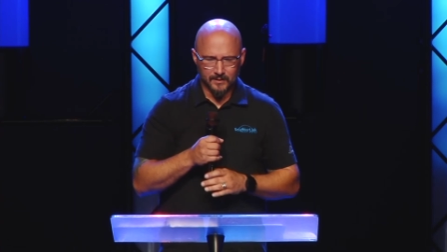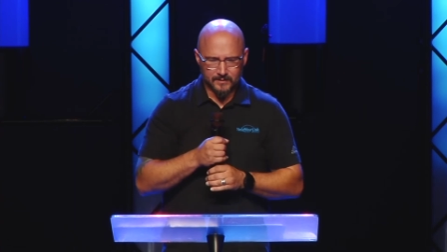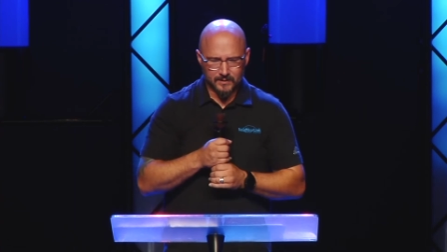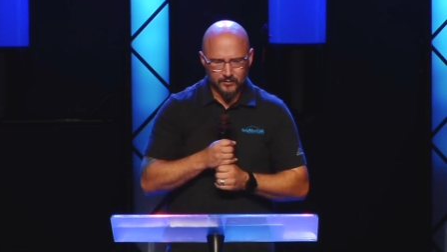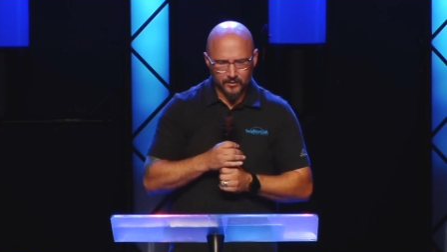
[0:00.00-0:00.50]

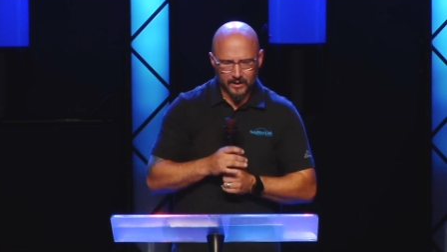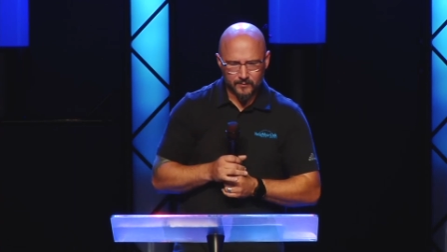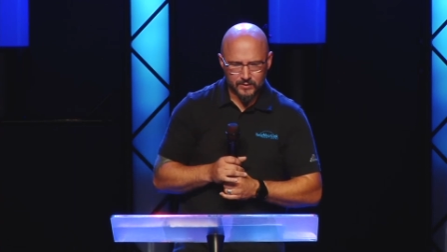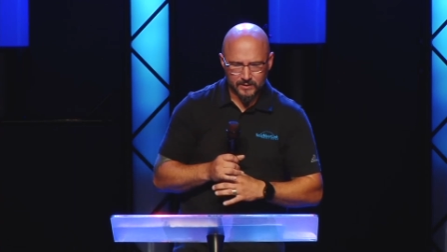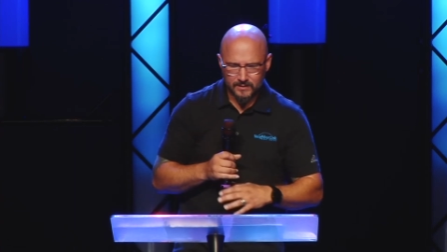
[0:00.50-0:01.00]
It's in your
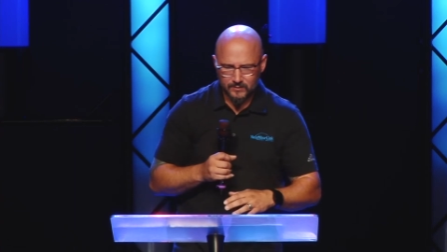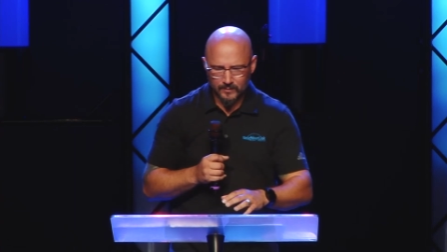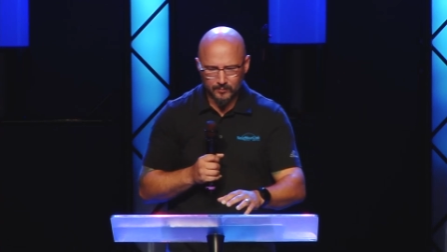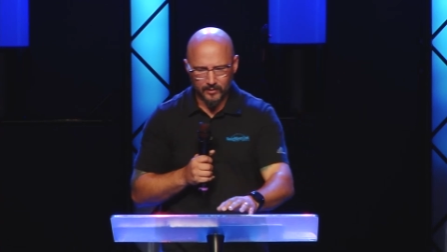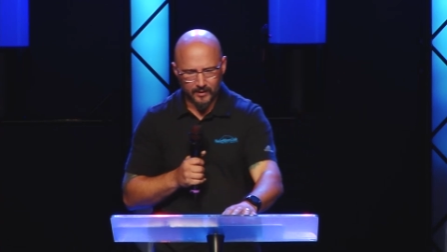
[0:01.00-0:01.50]
name, Jesus, we
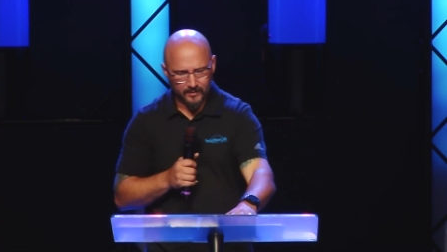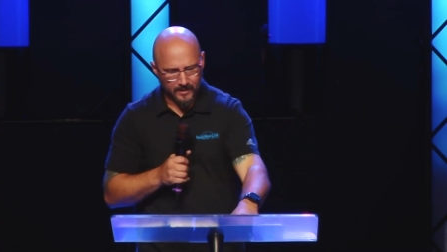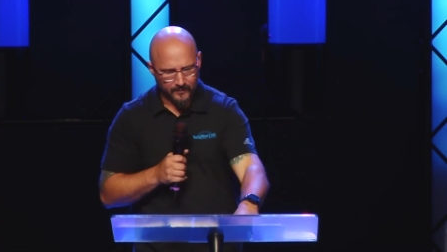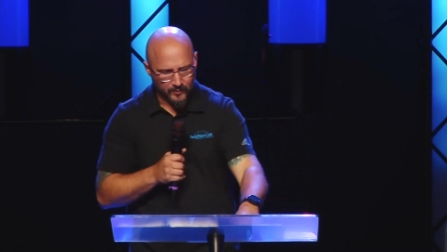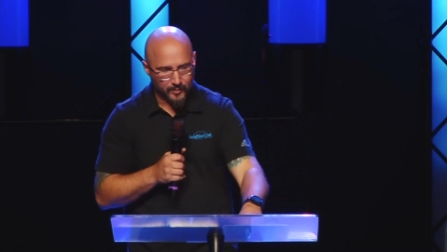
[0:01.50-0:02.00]
pray. And
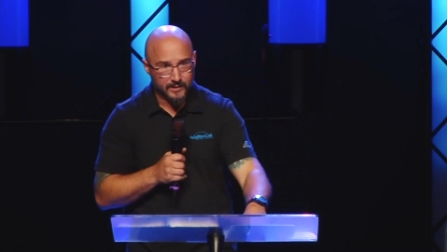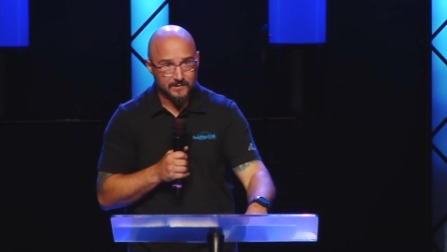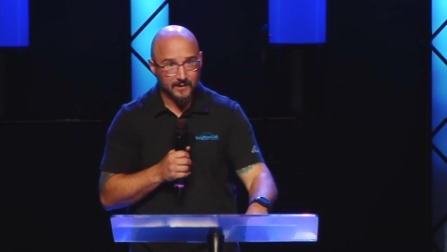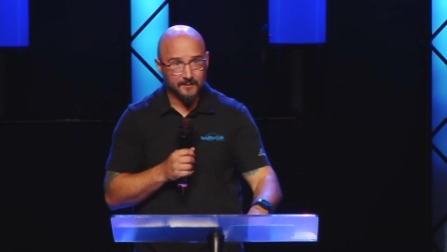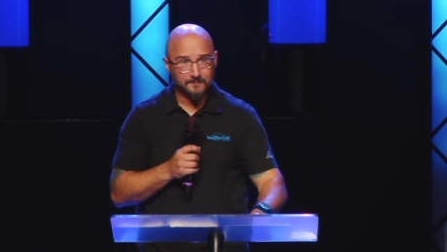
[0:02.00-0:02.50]
everybody
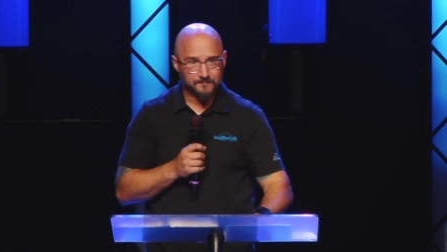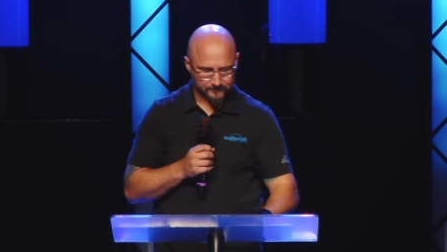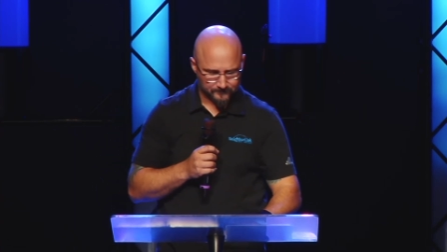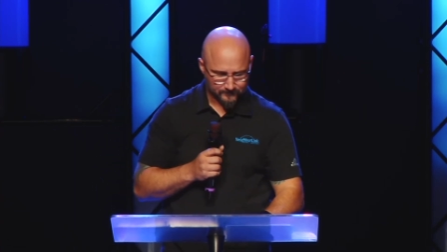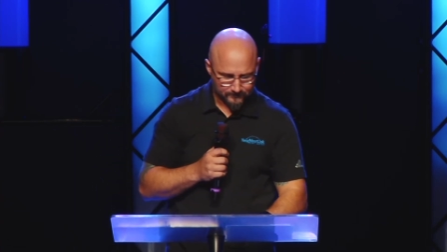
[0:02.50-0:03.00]
said,
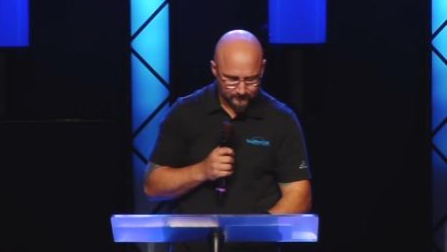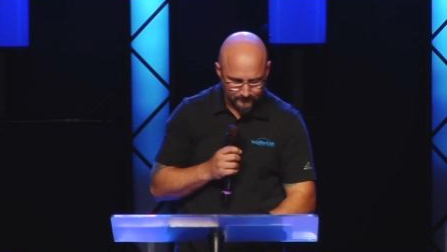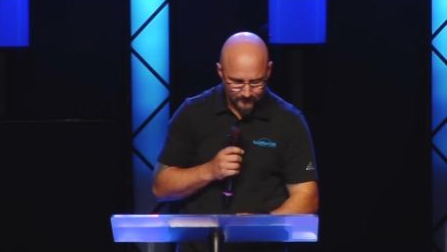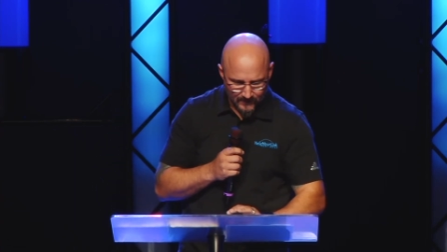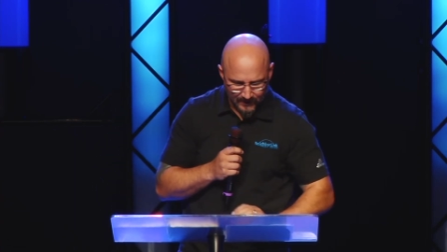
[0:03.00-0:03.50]

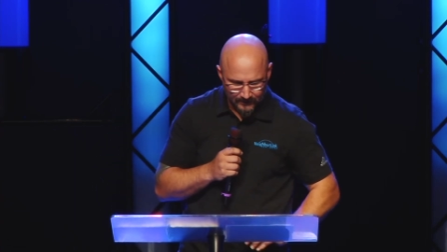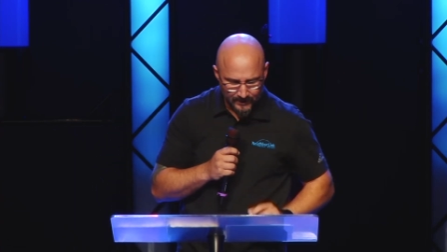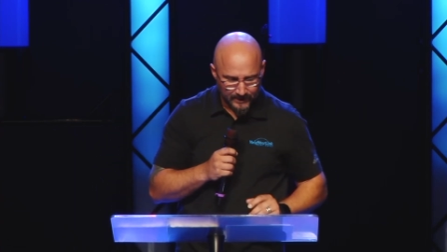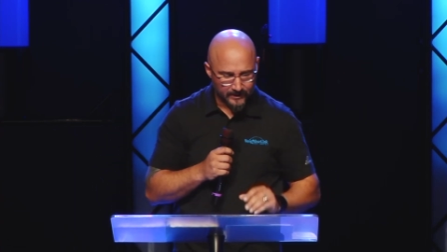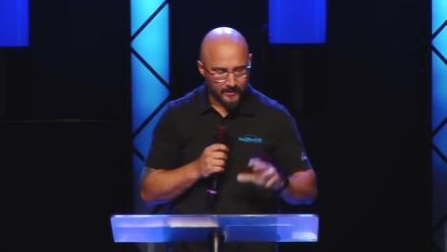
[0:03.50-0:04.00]
Amen.
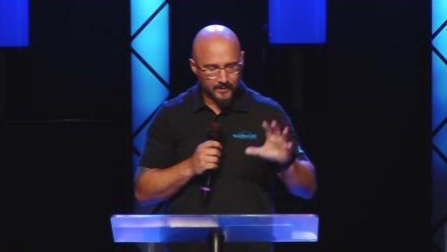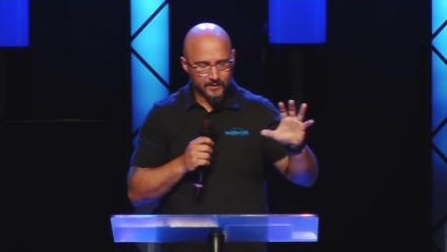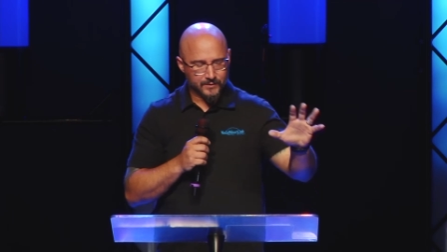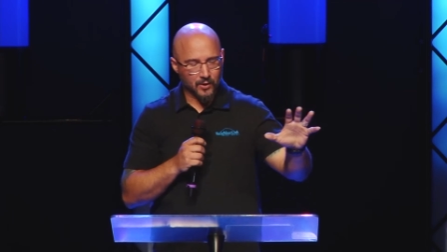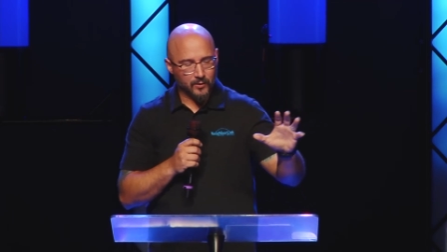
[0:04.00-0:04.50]
Amen.
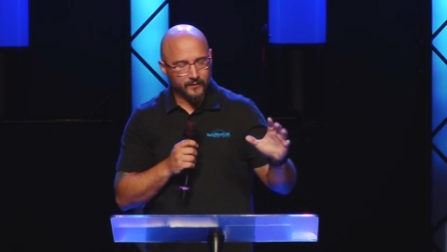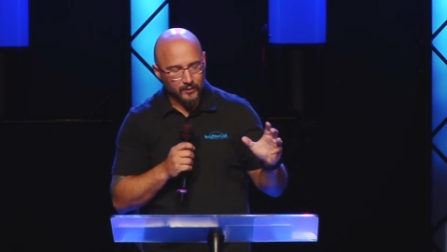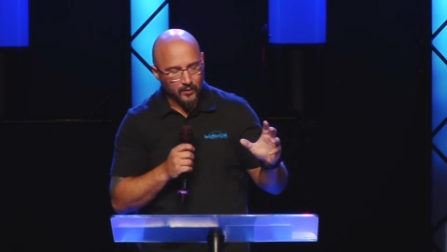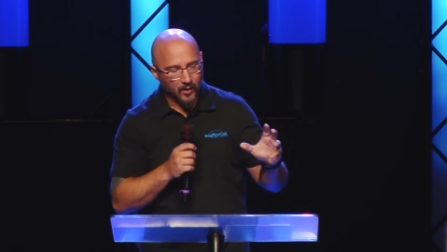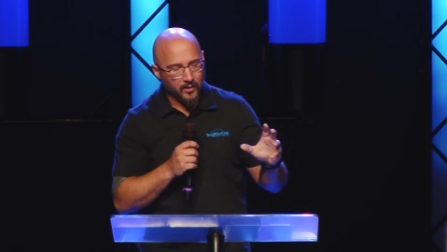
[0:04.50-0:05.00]
So in the
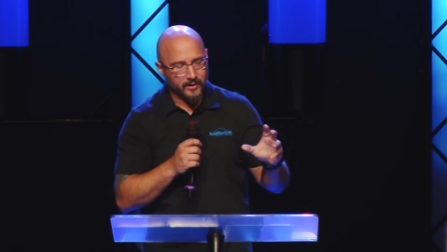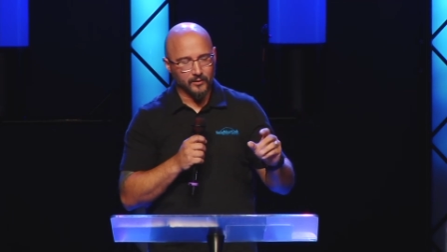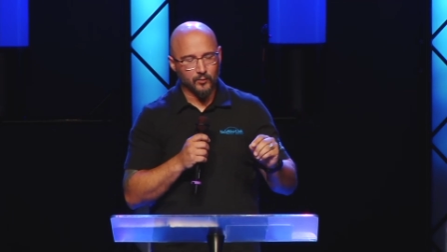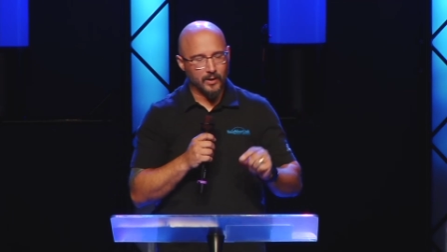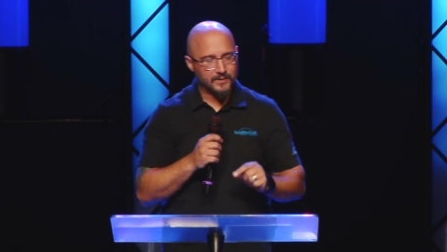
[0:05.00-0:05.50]
garden,
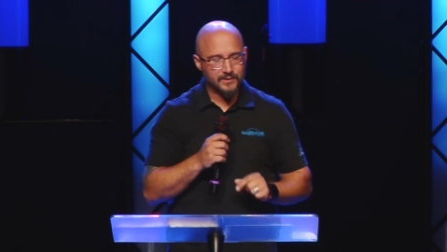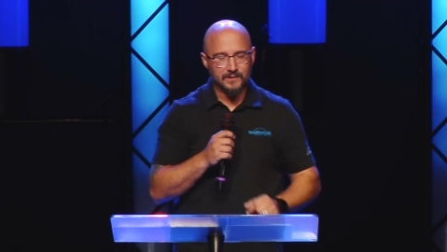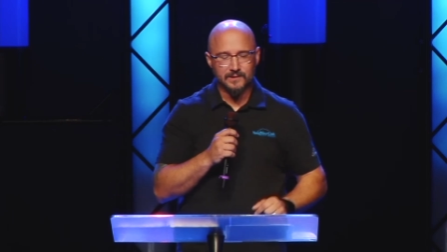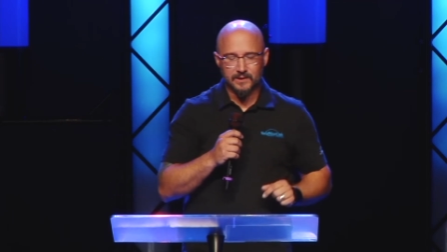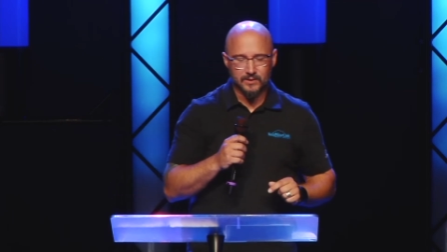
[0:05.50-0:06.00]

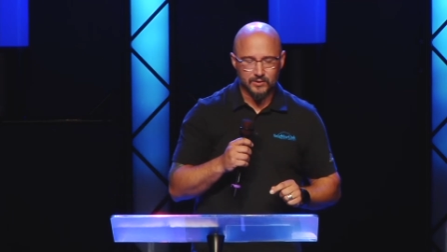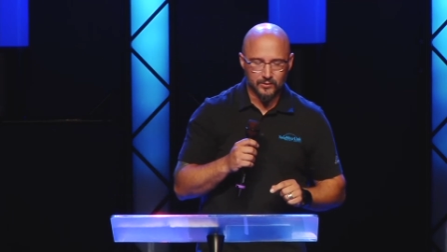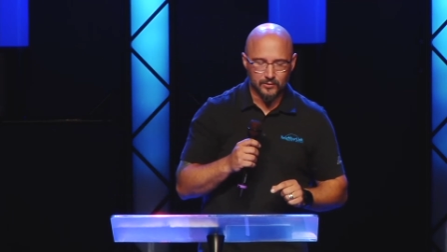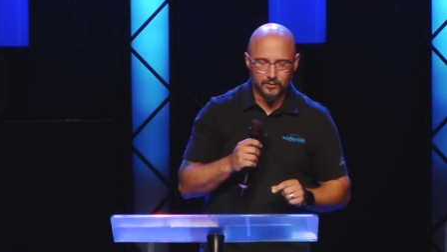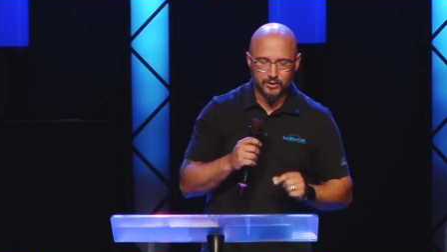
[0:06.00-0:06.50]
questions
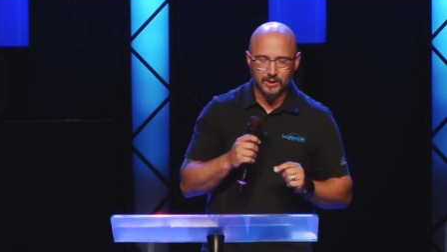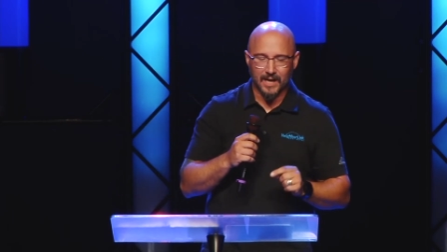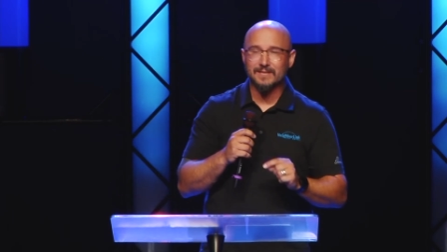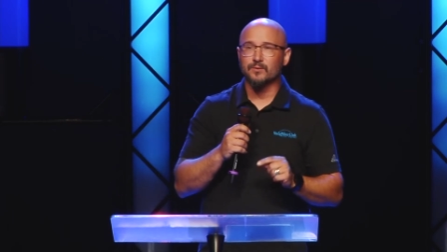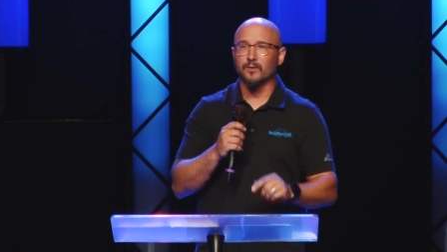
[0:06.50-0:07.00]
ensued,
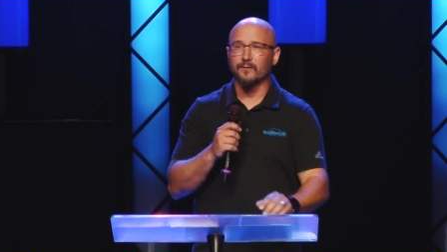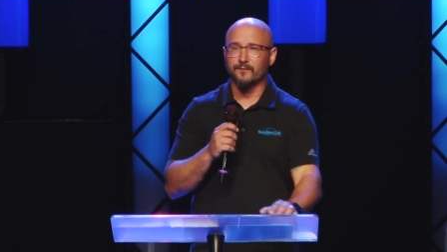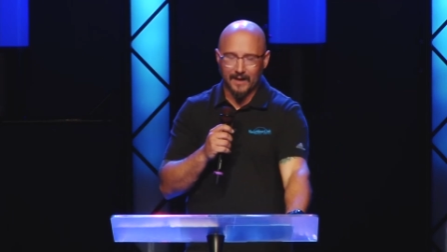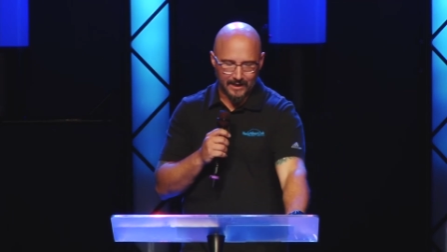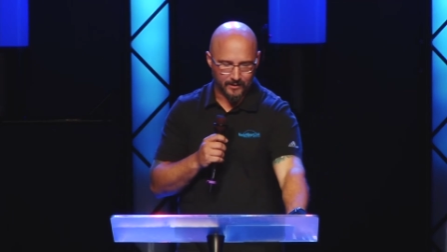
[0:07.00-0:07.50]
shots were
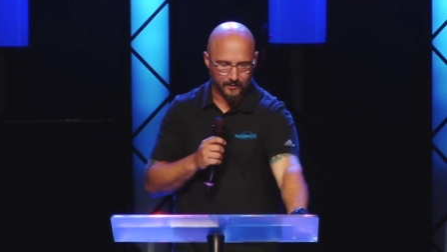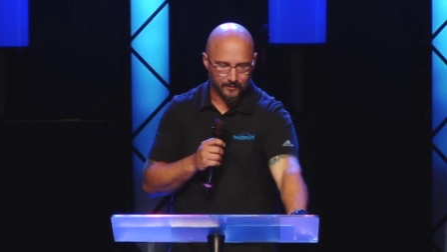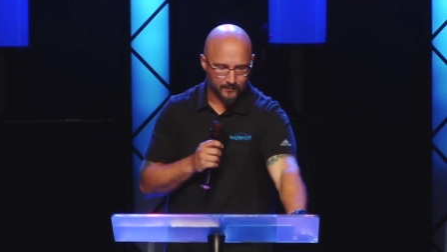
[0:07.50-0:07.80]
fired.